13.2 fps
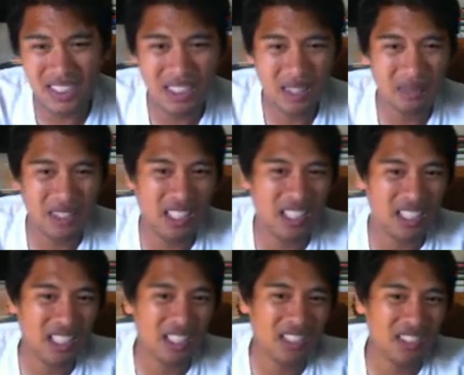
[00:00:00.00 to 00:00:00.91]
he seems
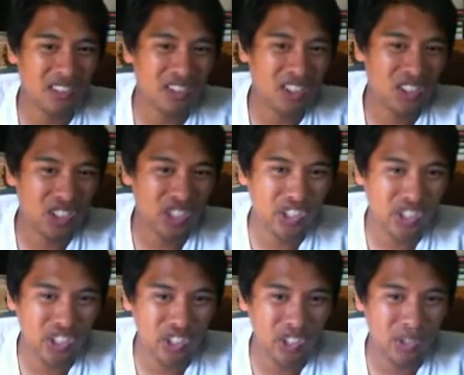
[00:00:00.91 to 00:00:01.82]
a little
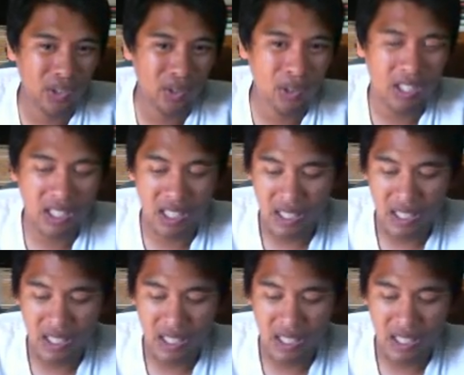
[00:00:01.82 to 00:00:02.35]
too.